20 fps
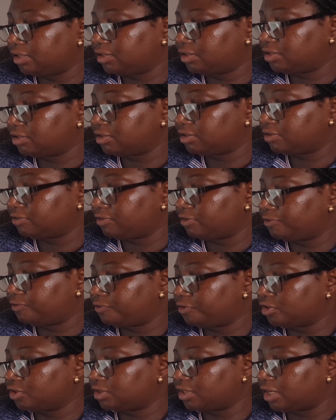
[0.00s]
it is the
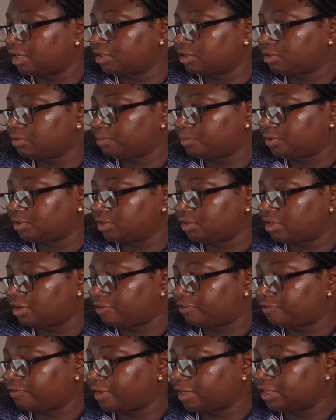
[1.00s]
first antibody that
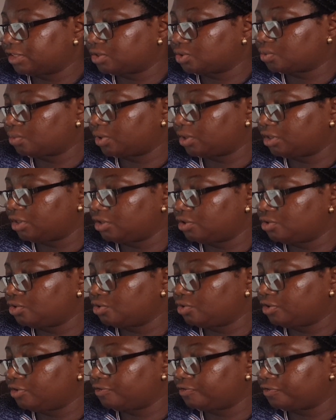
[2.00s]
fights when a
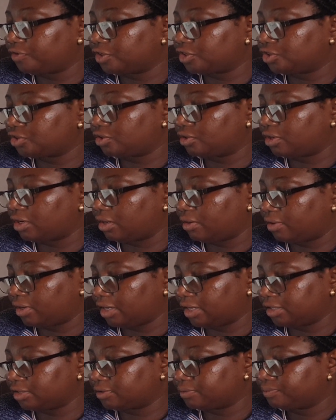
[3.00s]
new infection
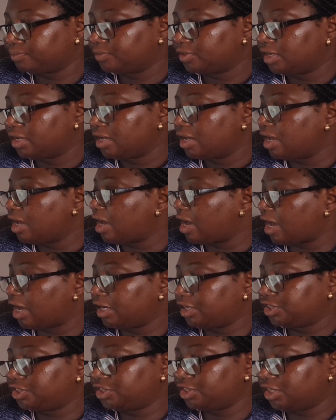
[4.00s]
arises.
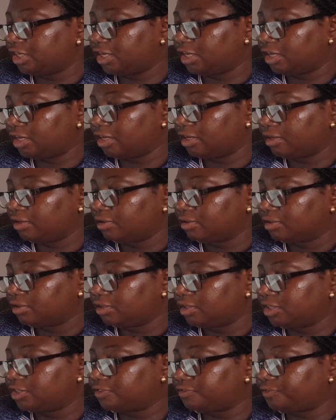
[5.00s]
IgA
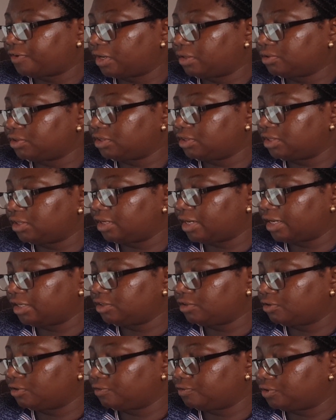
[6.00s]
is found in the
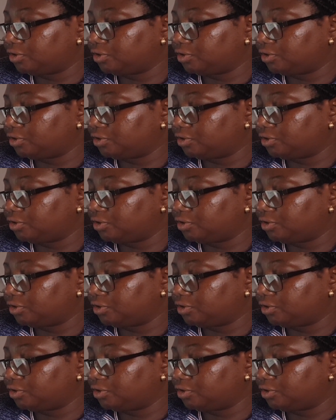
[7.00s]
lining of